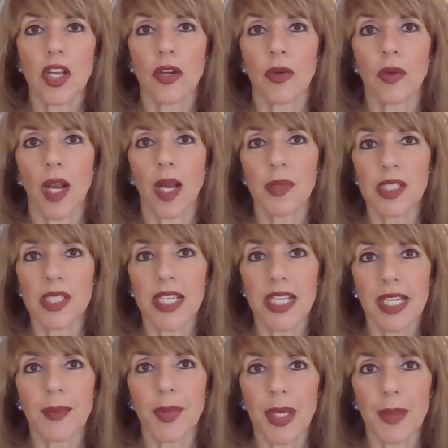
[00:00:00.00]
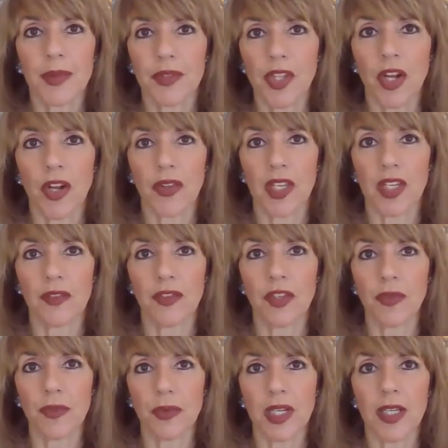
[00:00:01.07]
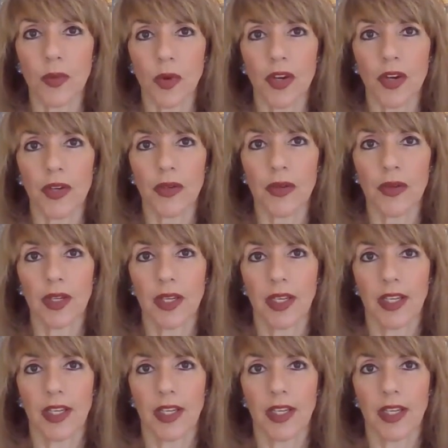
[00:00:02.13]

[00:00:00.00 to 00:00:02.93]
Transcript: So I'm just letting people know that if you really want to